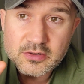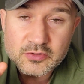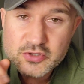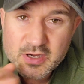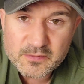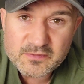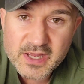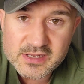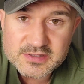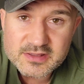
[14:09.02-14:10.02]
Don't try to
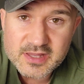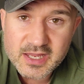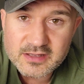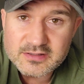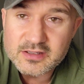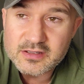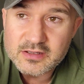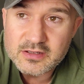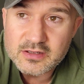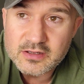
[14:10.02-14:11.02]
fix things.
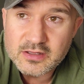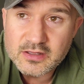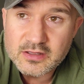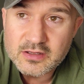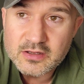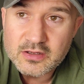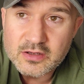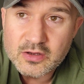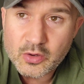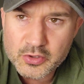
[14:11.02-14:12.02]

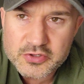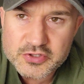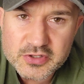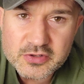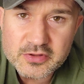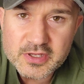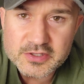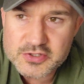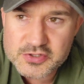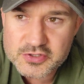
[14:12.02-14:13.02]
Oh, you should do
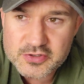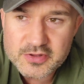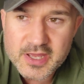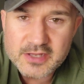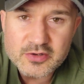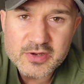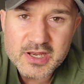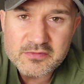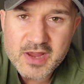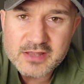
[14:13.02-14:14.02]
this, you should do that. Don't
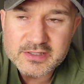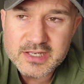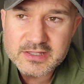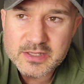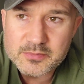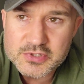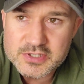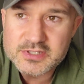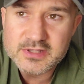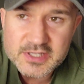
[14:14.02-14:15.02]
invalidate them.
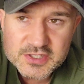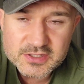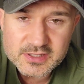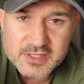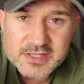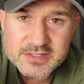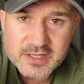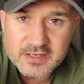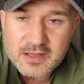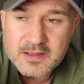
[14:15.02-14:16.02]
Just
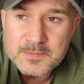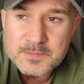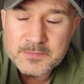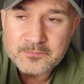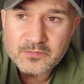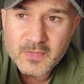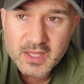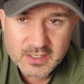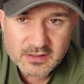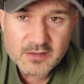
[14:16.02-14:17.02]
listen
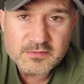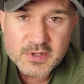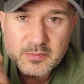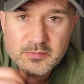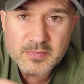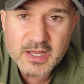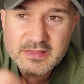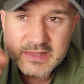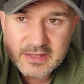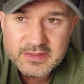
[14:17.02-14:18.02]
and love them
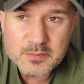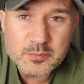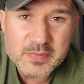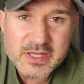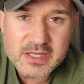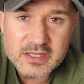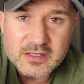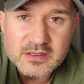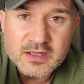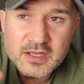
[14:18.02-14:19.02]
and let them be,
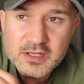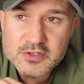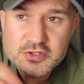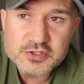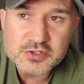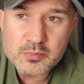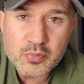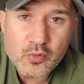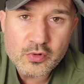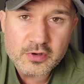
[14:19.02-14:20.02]
and just
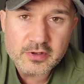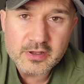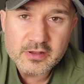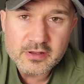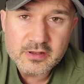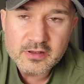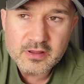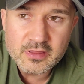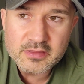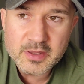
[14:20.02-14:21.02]
support
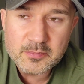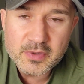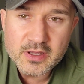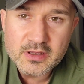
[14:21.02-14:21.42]
them